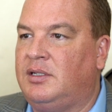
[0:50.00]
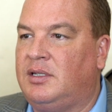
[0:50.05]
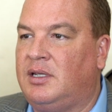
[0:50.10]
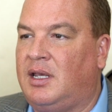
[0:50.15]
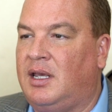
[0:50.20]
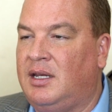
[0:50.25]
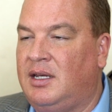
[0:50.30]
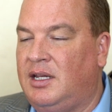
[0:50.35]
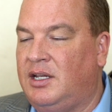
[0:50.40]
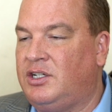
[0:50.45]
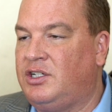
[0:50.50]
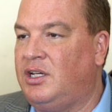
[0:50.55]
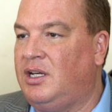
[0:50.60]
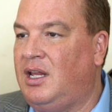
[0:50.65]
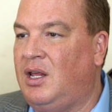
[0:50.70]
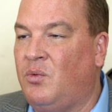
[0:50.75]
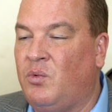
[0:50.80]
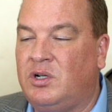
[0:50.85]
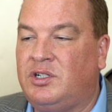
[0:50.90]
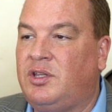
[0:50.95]
is a
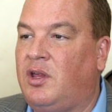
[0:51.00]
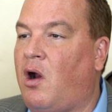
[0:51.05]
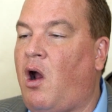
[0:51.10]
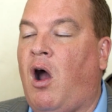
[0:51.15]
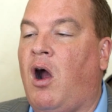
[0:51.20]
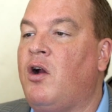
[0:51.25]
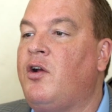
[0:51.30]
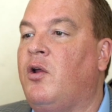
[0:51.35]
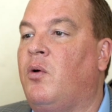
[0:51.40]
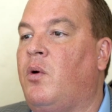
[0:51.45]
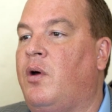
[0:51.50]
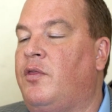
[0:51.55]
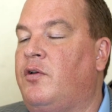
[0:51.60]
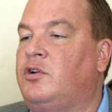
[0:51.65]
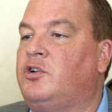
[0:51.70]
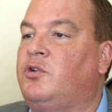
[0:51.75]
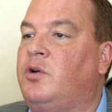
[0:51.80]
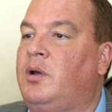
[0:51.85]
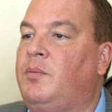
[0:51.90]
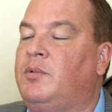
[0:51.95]
condition in which there are no
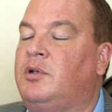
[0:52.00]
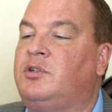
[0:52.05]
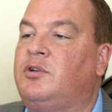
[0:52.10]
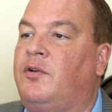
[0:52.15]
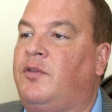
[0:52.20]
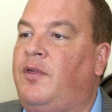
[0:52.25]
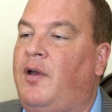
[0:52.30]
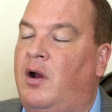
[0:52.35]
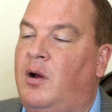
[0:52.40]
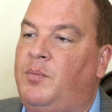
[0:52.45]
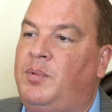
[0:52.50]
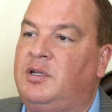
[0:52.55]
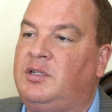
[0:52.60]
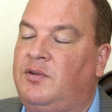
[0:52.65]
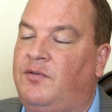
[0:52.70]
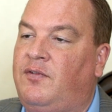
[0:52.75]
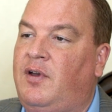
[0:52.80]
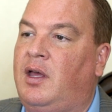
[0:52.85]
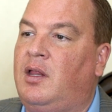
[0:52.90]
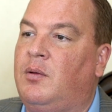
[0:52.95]
other treatments or
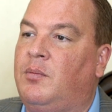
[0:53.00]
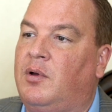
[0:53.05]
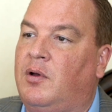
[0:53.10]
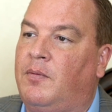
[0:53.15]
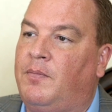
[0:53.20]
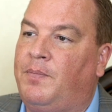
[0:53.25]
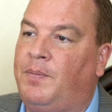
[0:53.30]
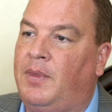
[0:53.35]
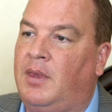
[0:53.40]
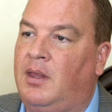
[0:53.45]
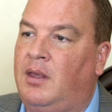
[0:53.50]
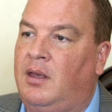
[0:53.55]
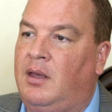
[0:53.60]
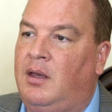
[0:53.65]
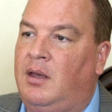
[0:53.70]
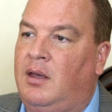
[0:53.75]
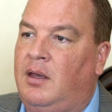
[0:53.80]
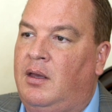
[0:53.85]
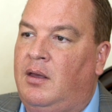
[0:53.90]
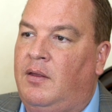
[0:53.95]
therapies available.
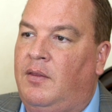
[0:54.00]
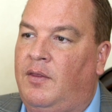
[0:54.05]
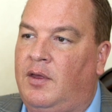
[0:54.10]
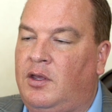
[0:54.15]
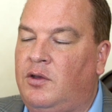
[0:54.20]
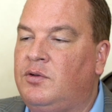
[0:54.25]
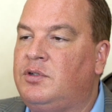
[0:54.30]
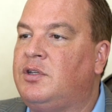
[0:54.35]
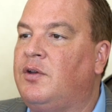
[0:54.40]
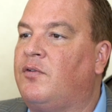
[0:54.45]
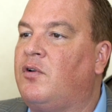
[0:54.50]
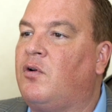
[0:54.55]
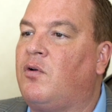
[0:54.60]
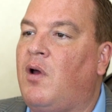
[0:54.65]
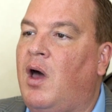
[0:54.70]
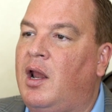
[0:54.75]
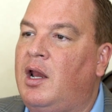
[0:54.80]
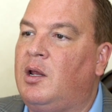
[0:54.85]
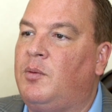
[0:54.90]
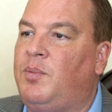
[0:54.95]
The use of
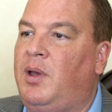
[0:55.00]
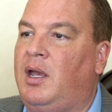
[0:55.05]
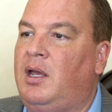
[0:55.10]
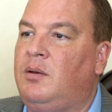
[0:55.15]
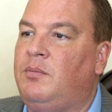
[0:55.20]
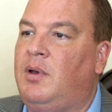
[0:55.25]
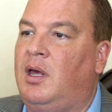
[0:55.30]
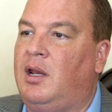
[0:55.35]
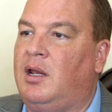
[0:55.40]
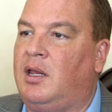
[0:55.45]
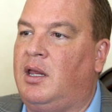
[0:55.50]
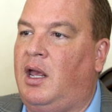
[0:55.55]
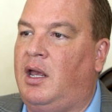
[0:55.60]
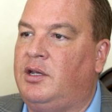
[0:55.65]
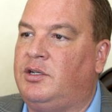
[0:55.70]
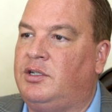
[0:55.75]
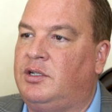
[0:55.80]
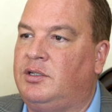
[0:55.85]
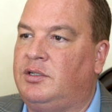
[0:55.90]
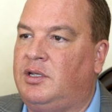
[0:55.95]
chronic pain
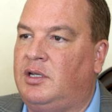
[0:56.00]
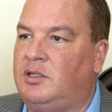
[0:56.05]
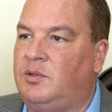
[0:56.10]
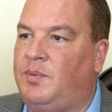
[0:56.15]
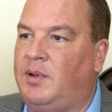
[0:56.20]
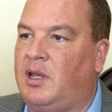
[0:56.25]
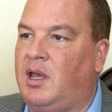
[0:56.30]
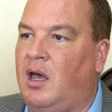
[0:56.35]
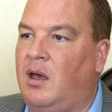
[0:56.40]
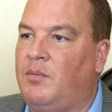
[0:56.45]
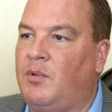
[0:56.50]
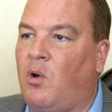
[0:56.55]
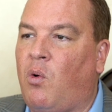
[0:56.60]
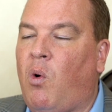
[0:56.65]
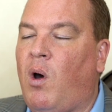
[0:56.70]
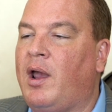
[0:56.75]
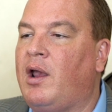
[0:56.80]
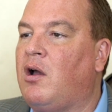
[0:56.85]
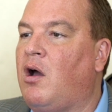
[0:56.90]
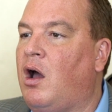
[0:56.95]
medications has become
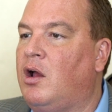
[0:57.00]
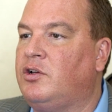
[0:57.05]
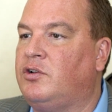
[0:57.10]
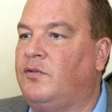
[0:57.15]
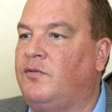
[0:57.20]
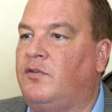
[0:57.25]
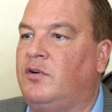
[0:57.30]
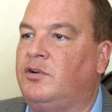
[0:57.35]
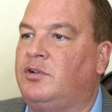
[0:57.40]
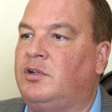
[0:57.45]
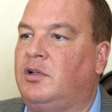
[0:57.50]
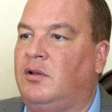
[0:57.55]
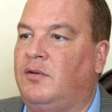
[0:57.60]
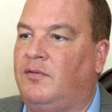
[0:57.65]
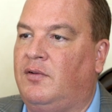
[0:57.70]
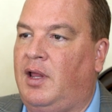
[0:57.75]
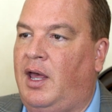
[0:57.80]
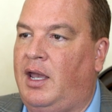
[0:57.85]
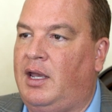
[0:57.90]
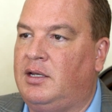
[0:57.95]
quite controversial
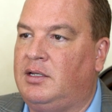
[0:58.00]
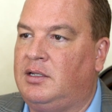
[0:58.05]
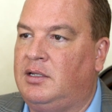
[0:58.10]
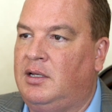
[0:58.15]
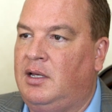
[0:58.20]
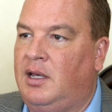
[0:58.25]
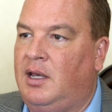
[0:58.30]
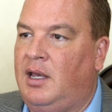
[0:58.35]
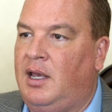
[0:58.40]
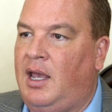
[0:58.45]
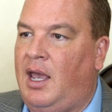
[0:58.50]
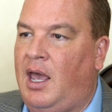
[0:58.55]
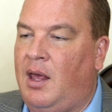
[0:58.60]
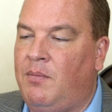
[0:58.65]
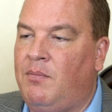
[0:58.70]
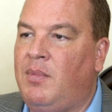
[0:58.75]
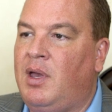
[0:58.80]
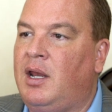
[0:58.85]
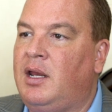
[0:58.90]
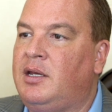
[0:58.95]
of late,
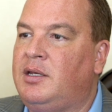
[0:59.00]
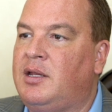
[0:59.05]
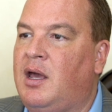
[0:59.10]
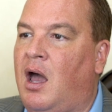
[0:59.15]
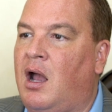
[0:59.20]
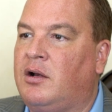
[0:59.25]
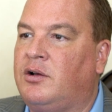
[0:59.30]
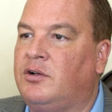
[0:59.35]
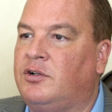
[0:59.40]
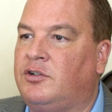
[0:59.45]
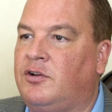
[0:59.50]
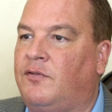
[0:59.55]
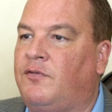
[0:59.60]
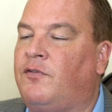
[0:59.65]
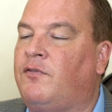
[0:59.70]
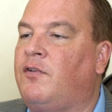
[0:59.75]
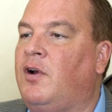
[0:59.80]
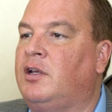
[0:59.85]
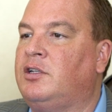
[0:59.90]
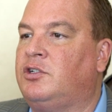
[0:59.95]
and many doctors are
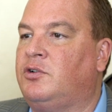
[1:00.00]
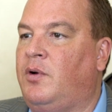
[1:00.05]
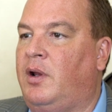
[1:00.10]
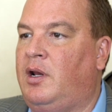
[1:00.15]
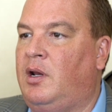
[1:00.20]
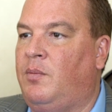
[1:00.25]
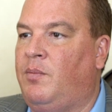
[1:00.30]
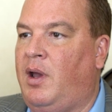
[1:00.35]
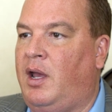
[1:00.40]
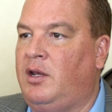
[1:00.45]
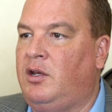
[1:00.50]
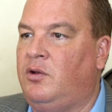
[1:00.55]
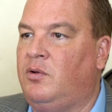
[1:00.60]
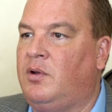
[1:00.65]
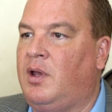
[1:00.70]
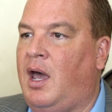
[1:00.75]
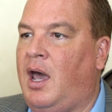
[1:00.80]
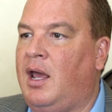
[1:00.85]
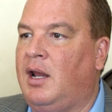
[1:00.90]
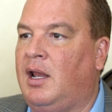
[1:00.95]
frustrated by new
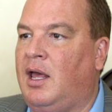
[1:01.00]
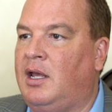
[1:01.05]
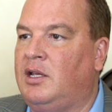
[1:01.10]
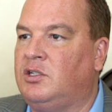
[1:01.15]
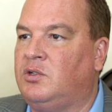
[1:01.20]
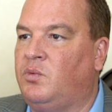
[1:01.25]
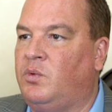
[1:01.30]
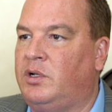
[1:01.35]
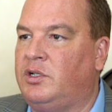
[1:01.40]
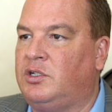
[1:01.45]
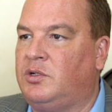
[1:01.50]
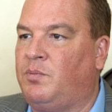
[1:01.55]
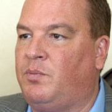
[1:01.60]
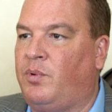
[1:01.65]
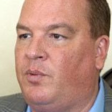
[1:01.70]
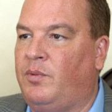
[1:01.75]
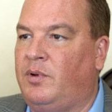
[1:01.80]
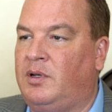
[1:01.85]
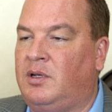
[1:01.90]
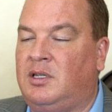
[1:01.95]
guidelines which
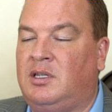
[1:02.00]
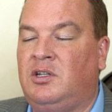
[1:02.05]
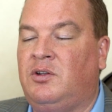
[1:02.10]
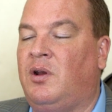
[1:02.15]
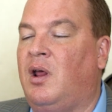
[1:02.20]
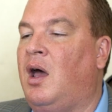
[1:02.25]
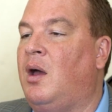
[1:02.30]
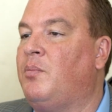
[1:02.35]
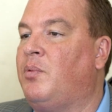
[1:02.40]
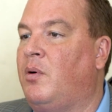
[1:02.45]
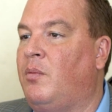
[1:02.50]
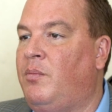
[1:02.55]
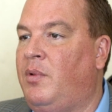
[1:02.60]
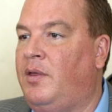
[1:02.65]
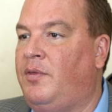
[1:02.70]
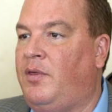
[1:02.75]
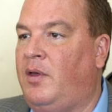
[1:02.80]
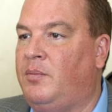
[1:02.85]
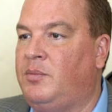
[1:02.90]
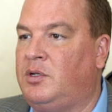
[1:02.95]
do not
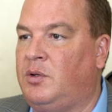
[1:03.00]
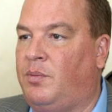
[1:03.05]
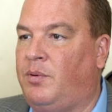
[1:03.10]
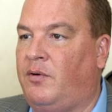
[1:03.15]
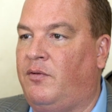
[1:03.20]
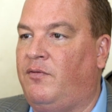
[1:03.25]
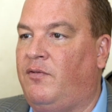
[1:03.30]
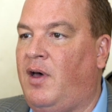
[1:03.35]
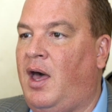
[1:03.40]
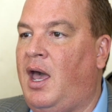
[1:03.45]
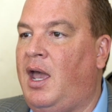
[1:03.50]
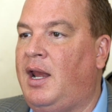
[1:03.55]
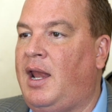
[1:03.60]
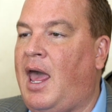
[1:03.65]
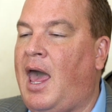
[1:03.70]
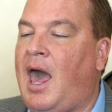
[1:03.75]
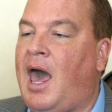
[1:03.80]
permit them to provide